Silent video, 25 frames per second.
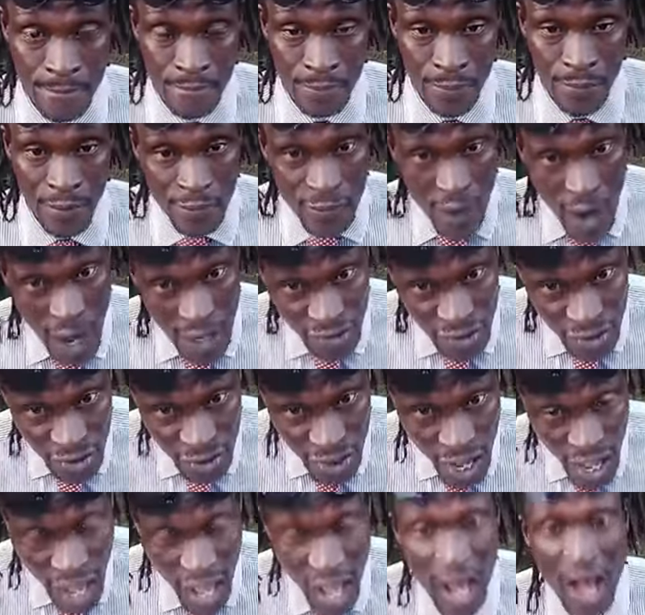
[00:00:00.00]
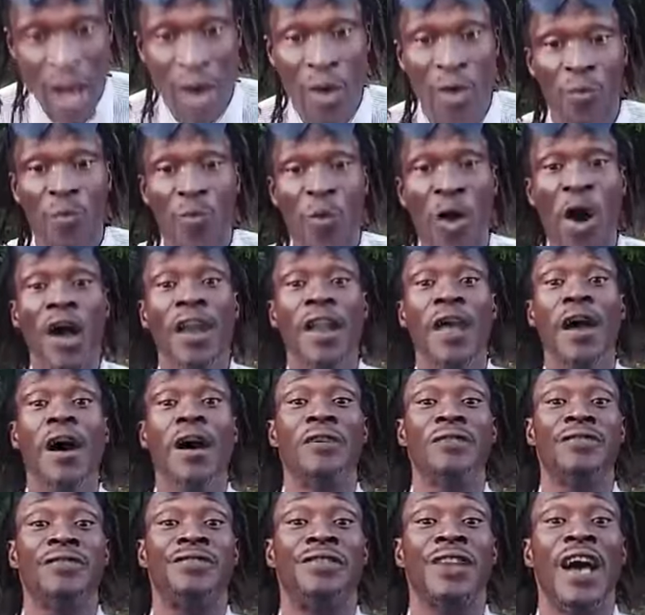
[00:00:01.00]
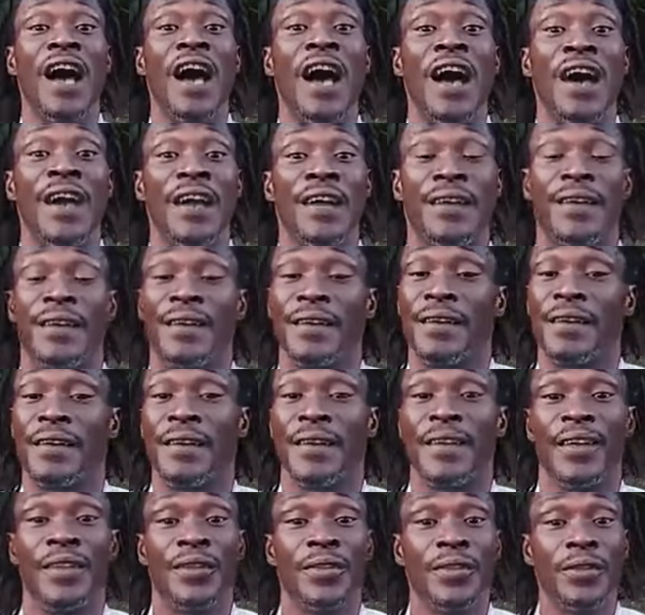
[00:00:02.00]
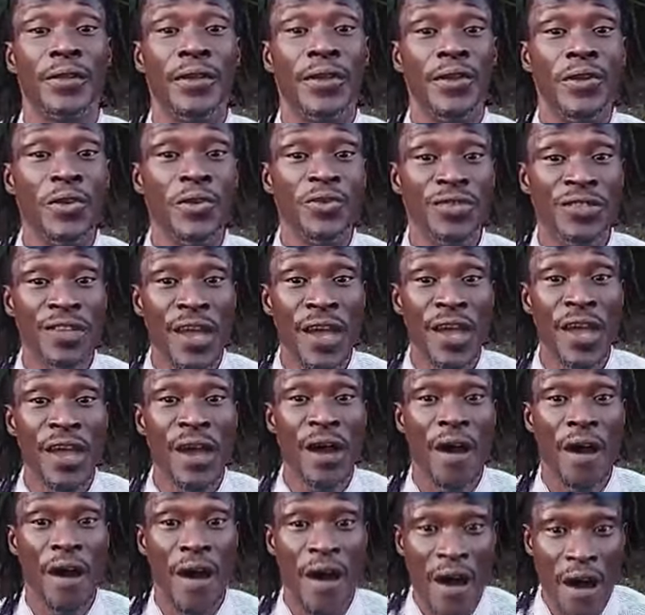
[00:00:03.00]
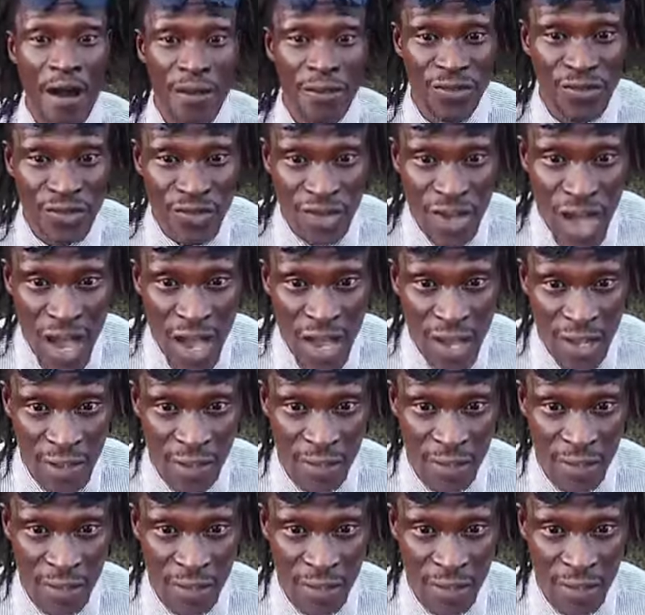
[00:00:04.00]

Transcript: Russia, what they all say. News they all say.